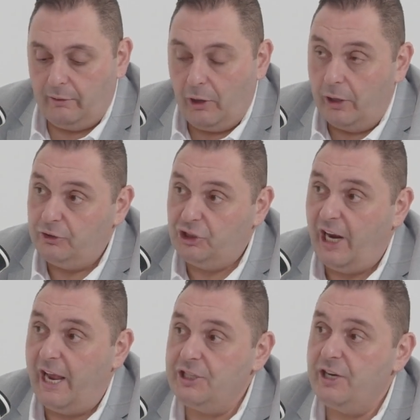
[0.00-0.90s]
I've noticed
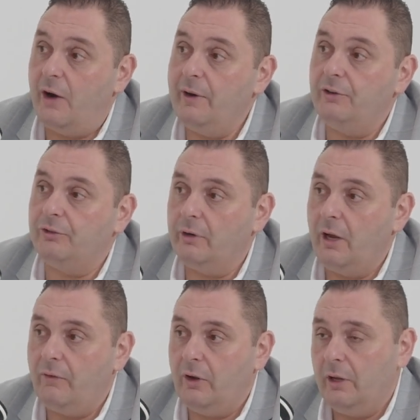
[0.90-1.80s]
change in our industry
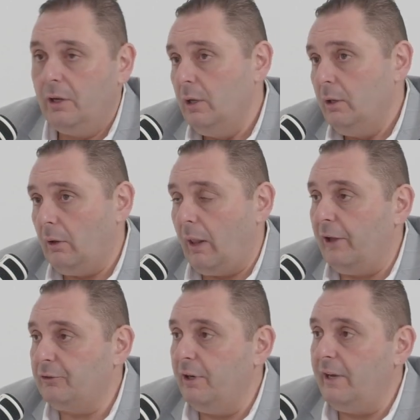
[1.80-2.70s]
over the
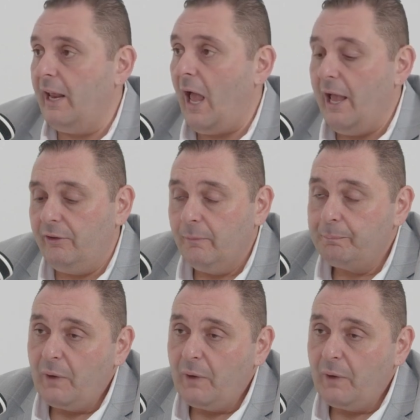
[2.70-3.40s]
last 3 decades